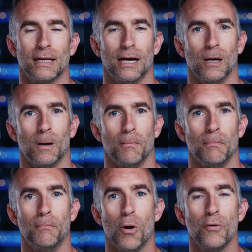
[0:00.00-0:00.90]
um,
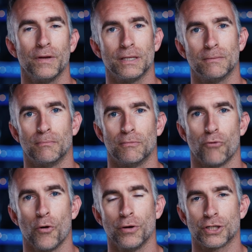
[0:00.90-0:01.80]
Movi
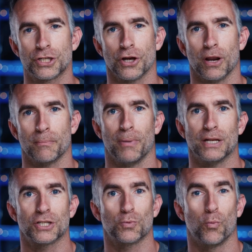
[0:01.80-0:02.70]
Ronin shot by
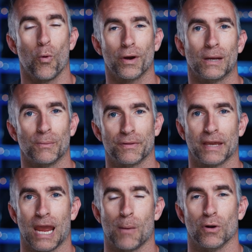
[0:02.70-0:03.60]
just walking with the
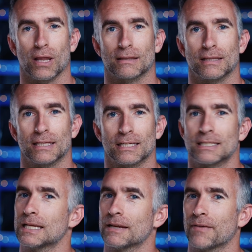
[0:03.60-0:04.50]
camera like this and
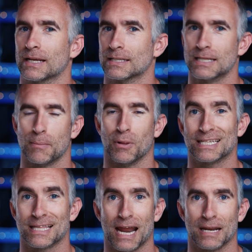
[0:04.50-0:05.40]
seeing if I can
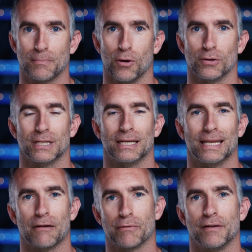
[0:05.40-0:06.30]
stabilize that in post and
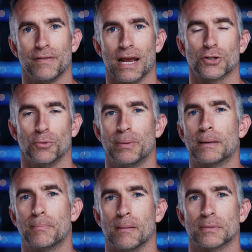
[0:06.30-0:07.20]
get rid of the actual
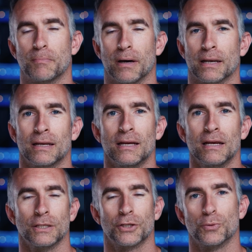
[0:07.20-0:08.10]
big bumps. But
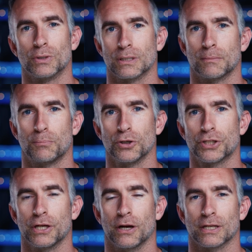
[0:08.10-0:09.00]
to do a
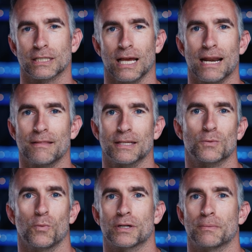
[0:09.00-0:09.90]
push in on a slider,
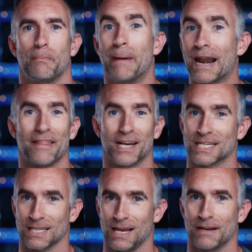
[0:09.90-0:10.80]
this worked better than a
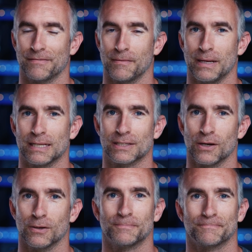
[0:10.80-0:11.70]
slider for me.
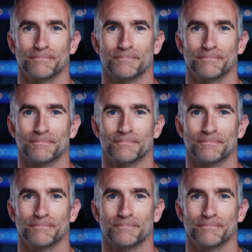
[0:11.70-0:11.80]
So